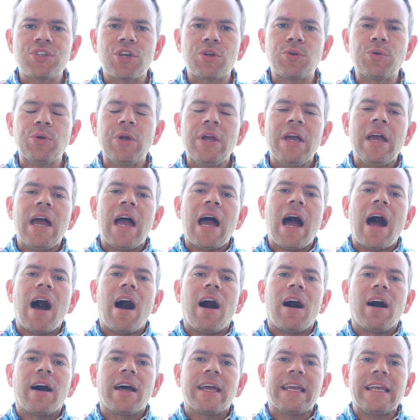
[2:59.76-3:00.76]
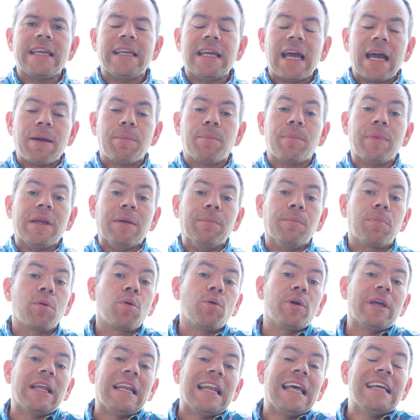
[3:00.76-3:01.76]
So I
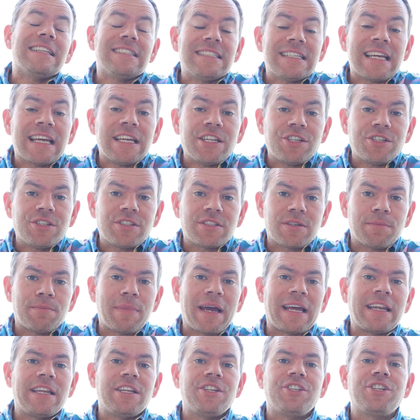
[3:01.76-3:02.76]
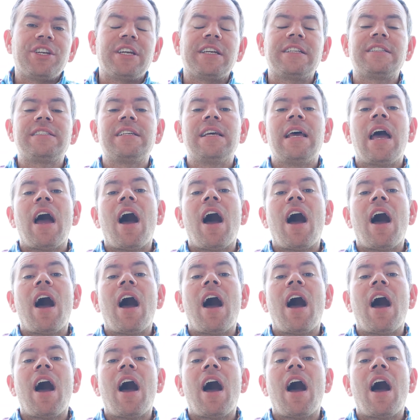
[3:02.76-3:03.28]
employ a letting agent to manage it.